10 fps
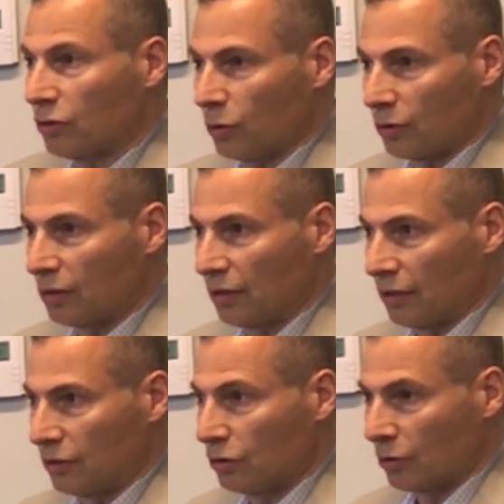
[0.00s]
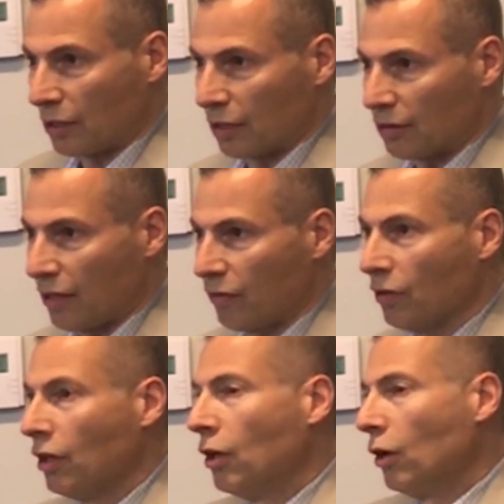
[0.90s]
2 at the junior college
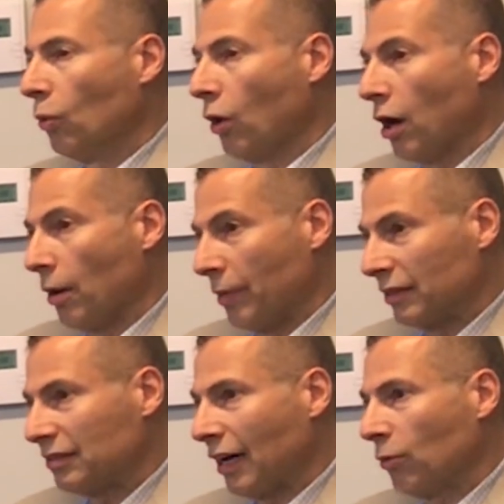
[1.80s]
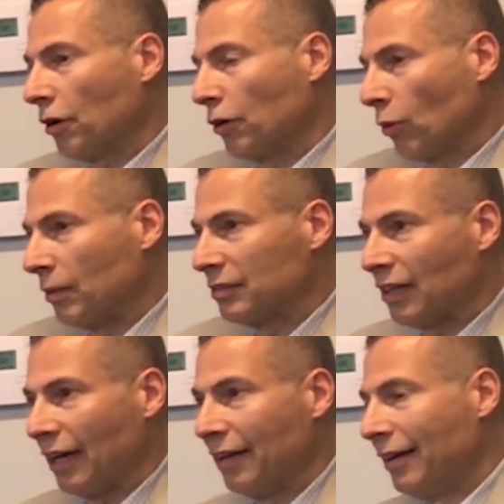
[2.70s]
level, on men's side, 1 on the women's
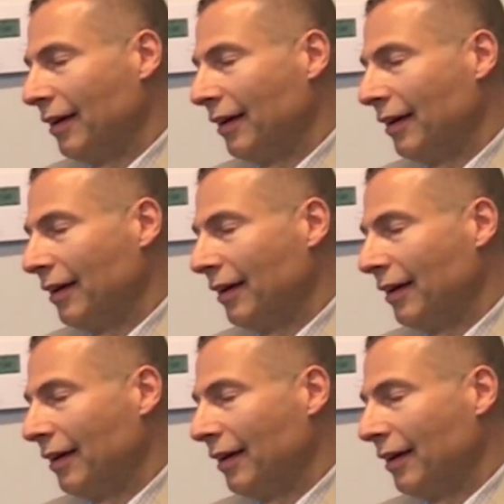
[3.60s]
side.